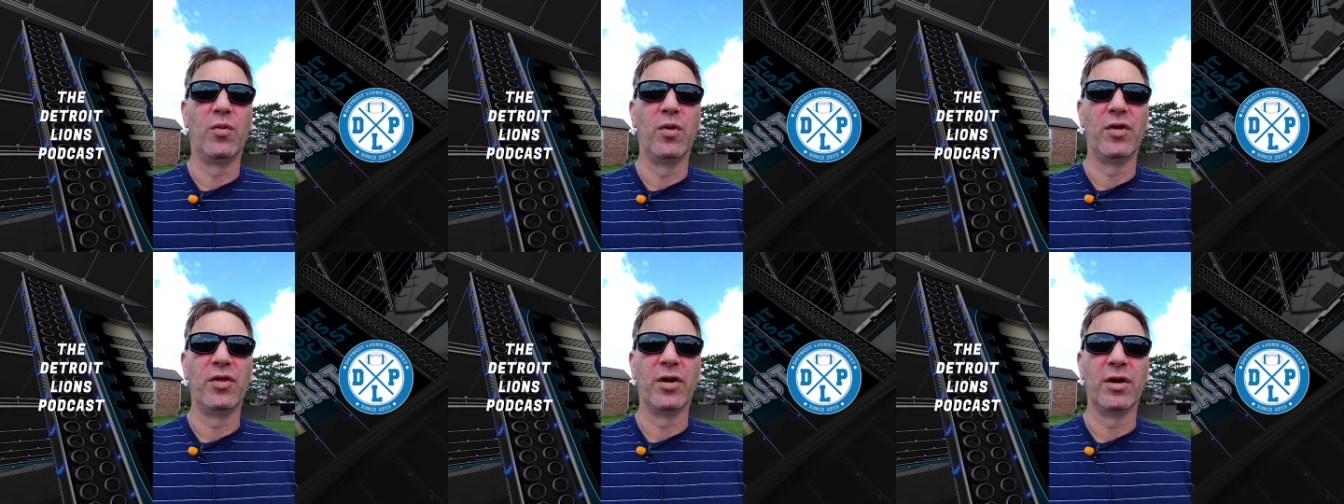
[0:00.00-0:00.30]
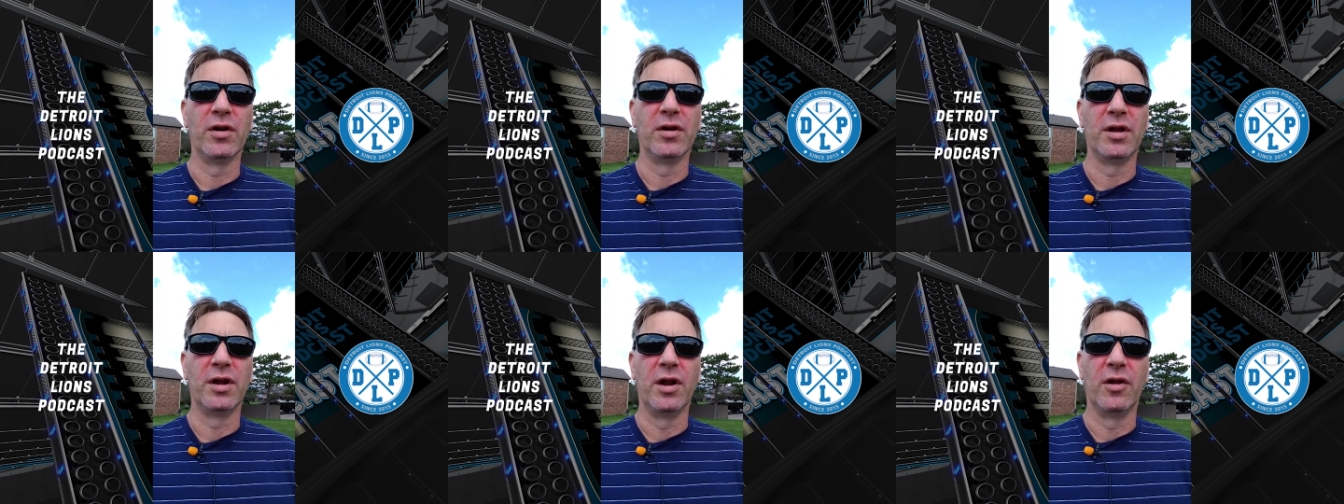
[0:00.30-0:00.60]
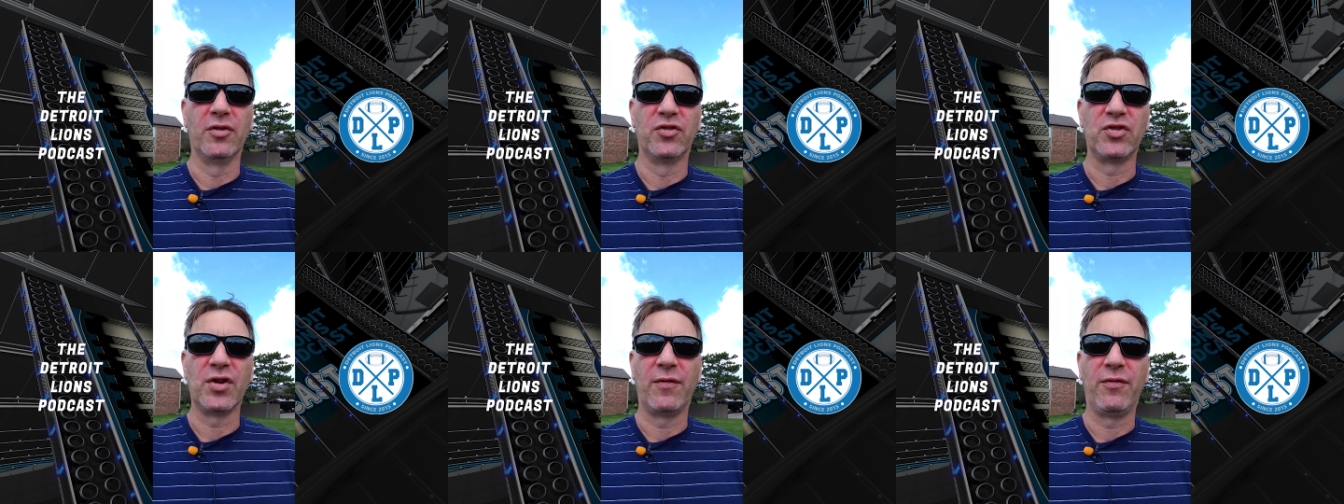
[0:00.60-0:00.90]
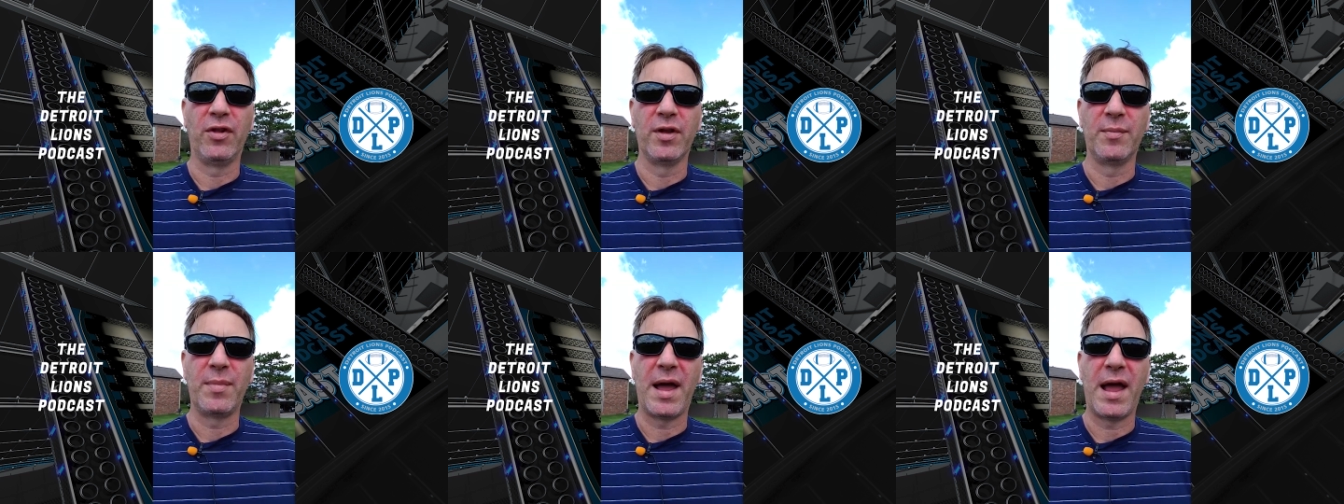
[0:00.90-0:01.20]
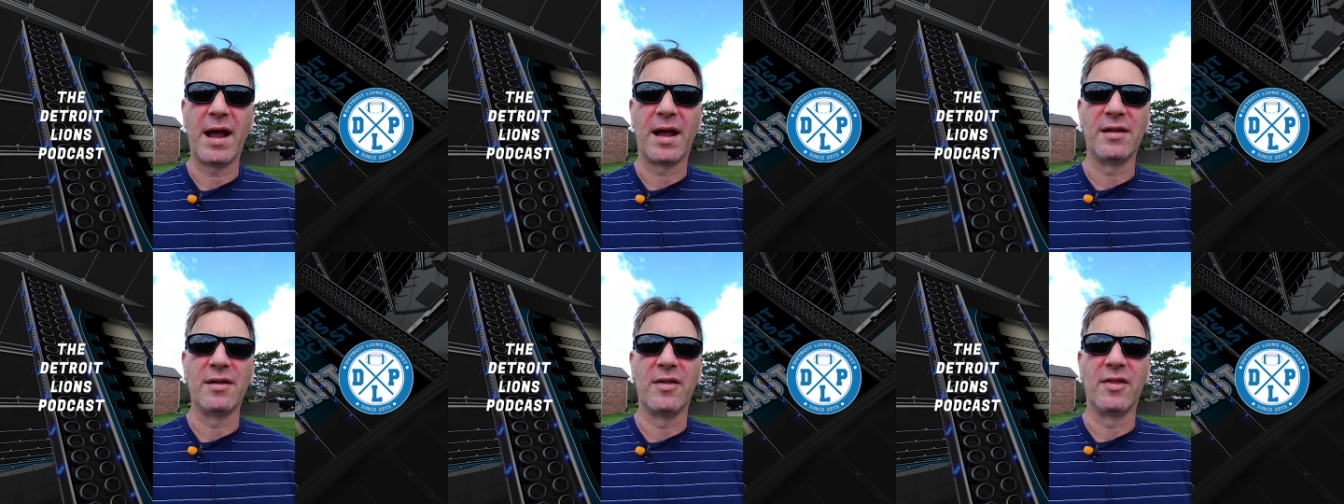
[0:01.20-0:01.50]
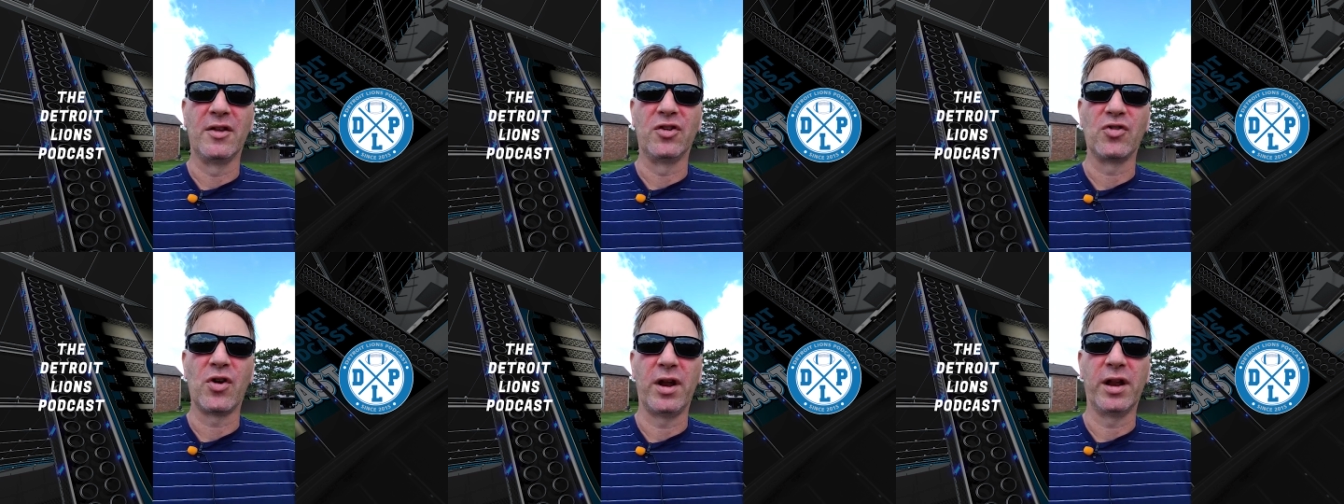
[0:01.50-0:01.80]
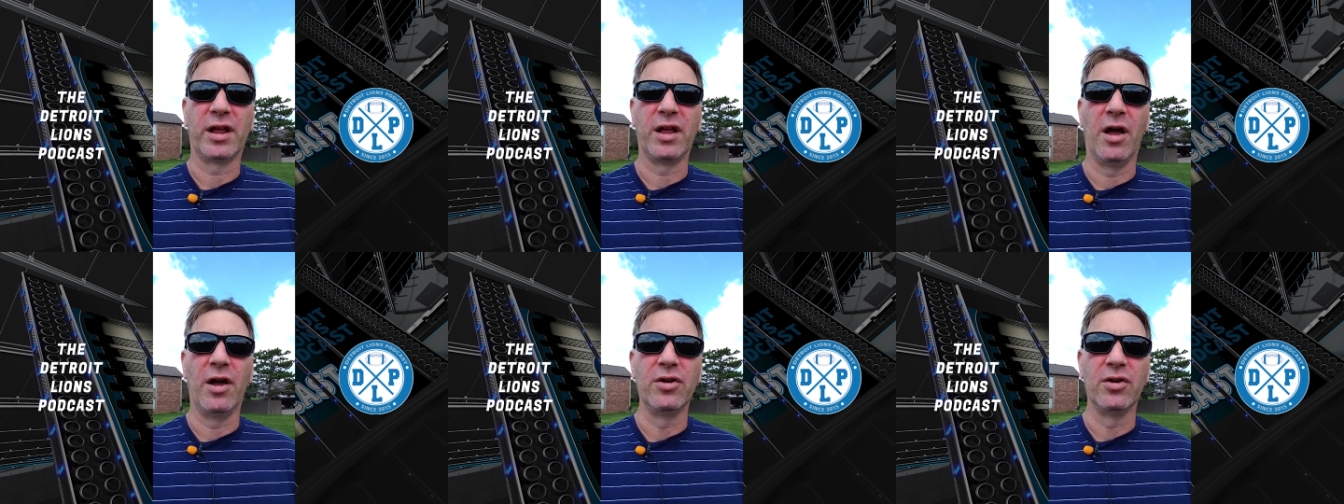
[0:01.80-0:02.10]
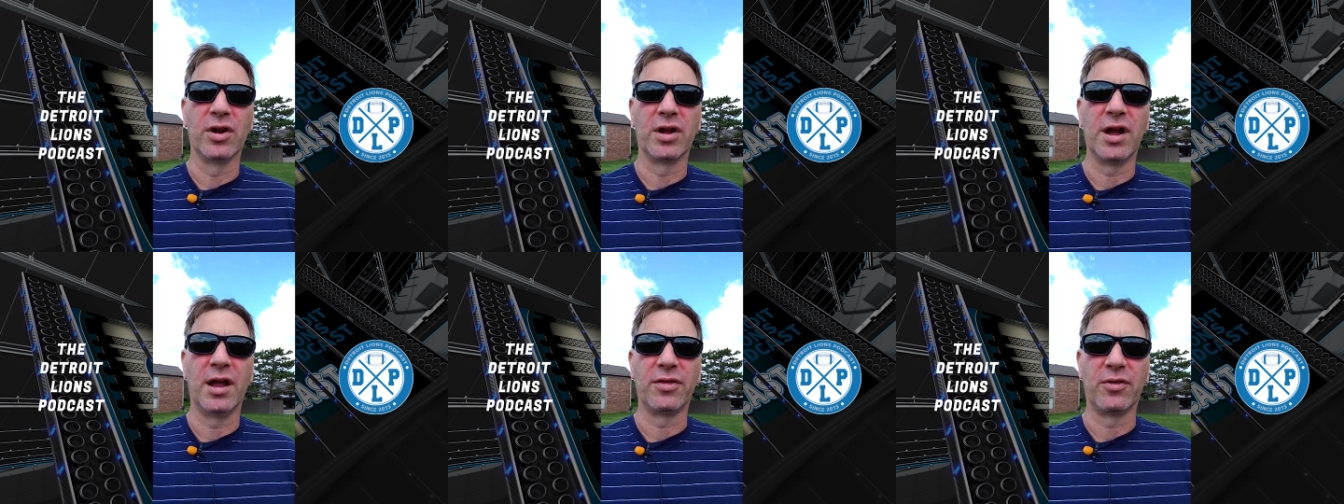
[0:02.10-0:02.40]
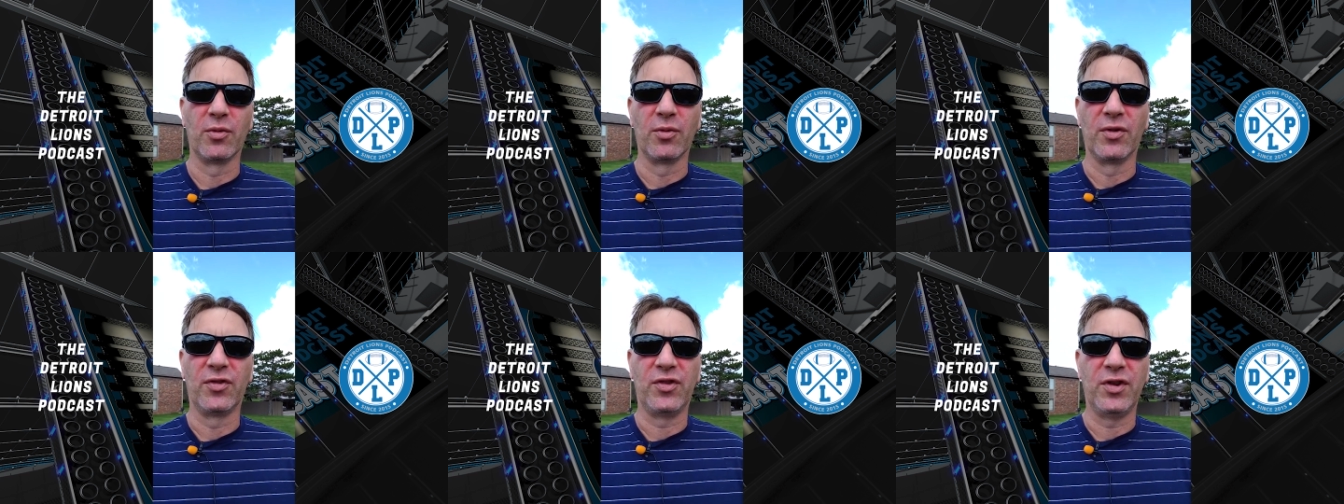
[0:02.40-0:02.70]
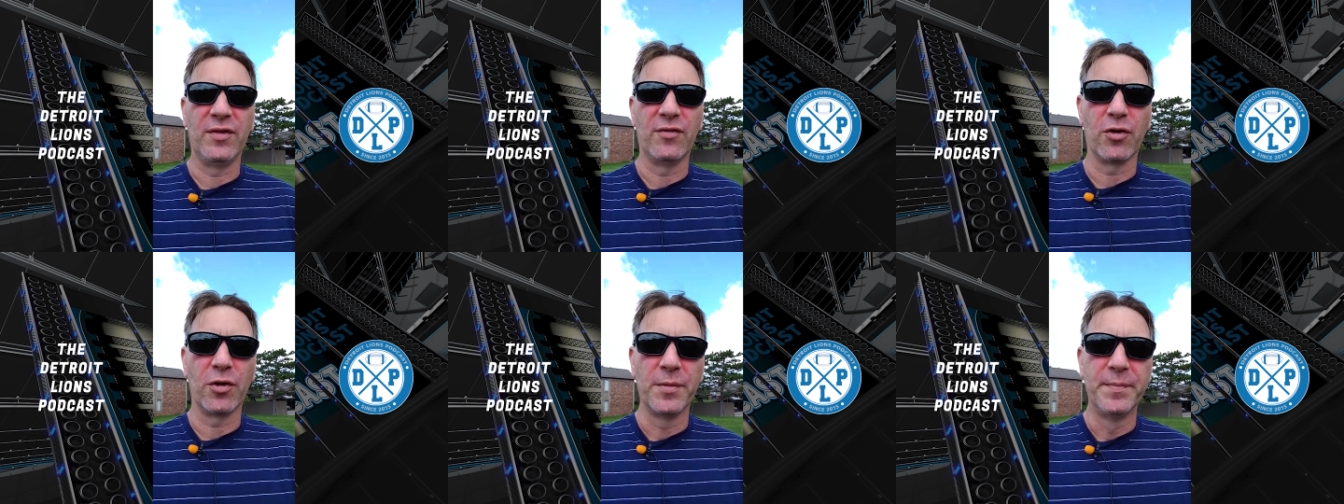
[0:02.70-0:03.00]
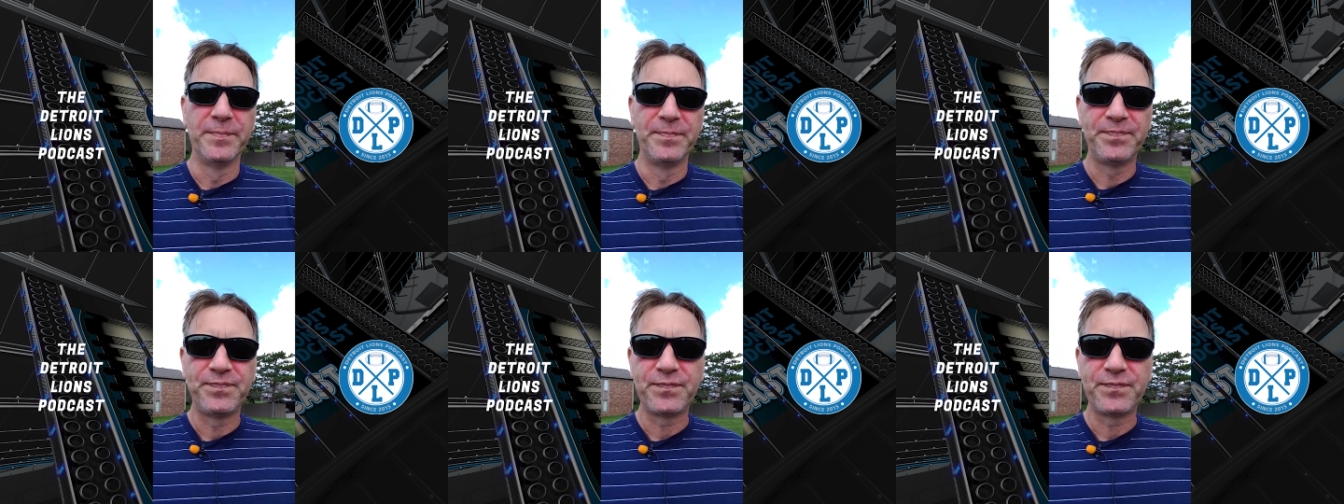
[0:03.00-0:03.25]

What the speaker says: where they're shuffling back, and then they try to undercut the receiver.